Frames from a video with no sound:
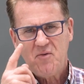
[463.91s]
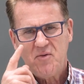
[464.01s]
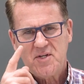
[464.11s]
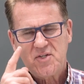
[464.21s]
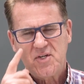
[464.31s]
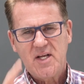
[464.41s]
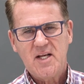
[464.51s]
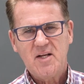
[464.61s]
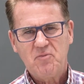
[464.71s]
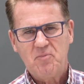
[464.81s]

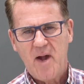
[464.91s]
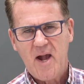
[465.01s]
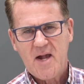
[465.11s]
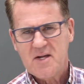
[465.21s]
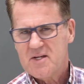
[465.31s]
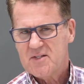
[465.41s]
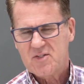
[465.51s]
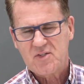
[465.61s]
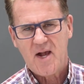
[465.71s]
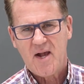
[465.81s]
received my
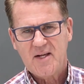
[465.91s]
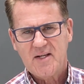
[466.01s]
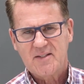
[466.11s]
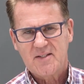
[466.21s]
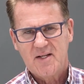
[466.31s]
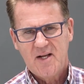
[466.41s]
sight,